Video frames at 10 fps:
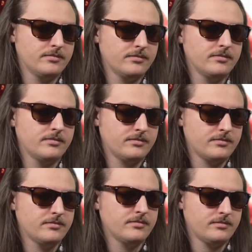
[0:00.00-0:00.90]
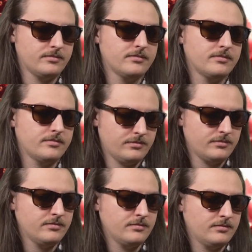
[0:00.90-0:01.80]

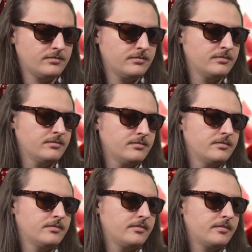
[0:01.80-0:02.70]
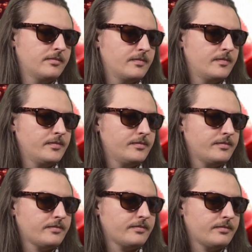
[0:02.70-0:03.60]

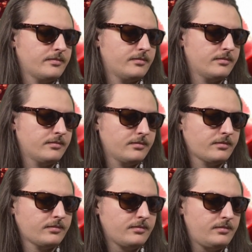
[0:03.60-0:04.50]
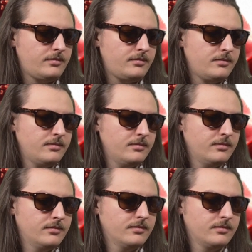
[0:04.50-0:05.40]

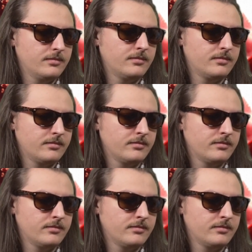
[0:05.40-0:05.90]
No words are spoken by the person on screen.